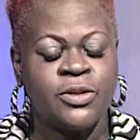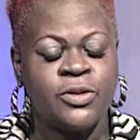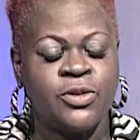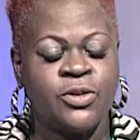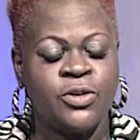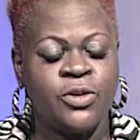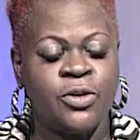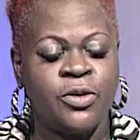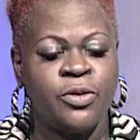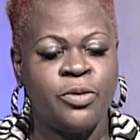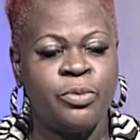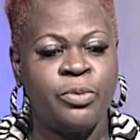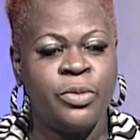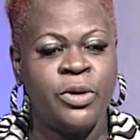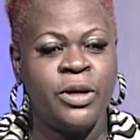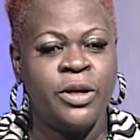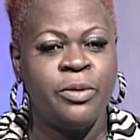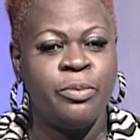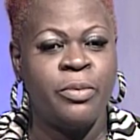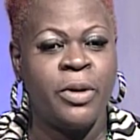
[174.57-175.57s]
concern,
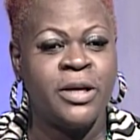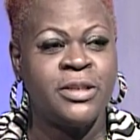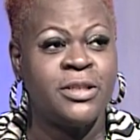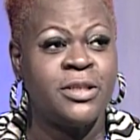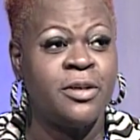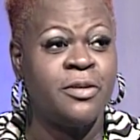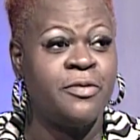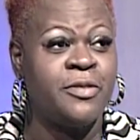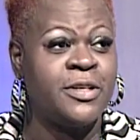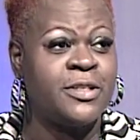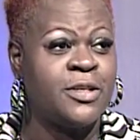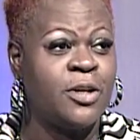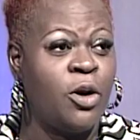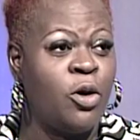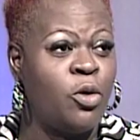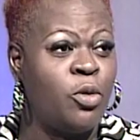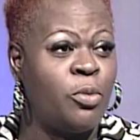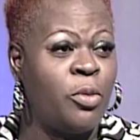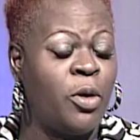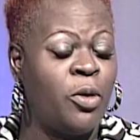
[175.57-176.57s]
me, myself as a
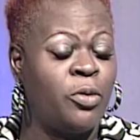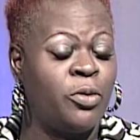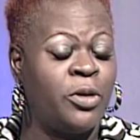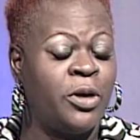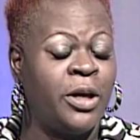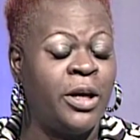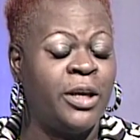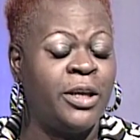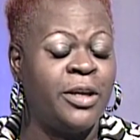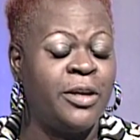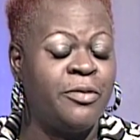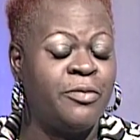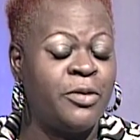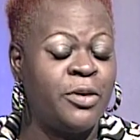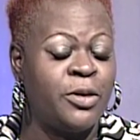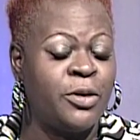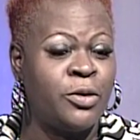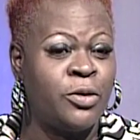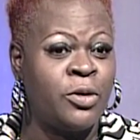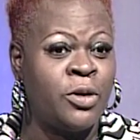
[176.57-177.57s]
homeowner and
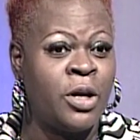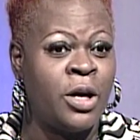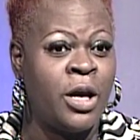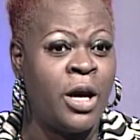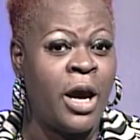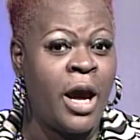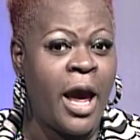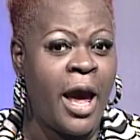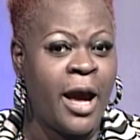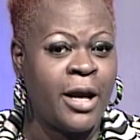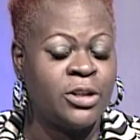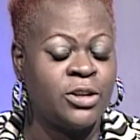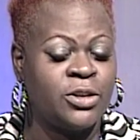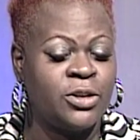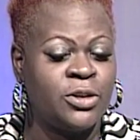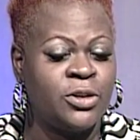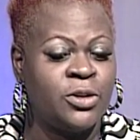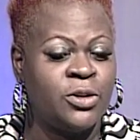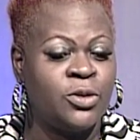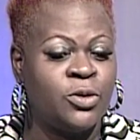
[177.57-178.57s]
living in
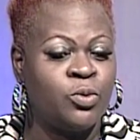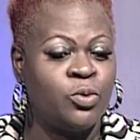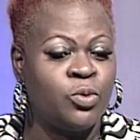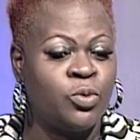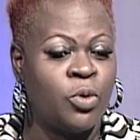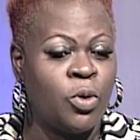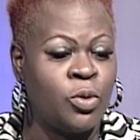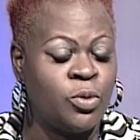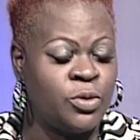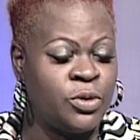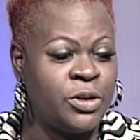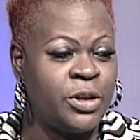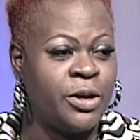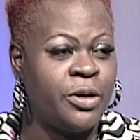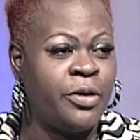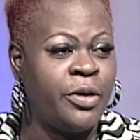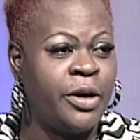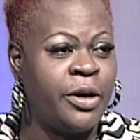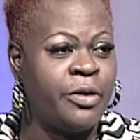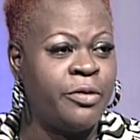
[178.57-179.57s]
actually
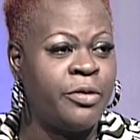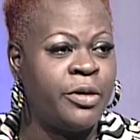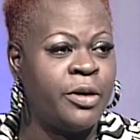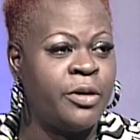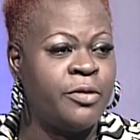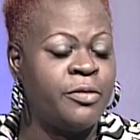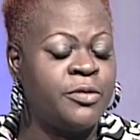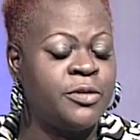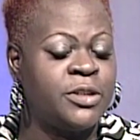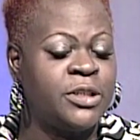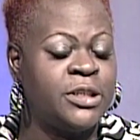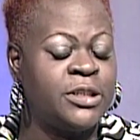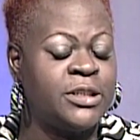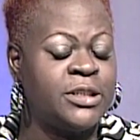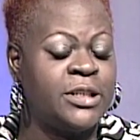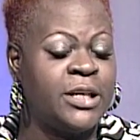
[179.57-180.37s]
Rosedale area since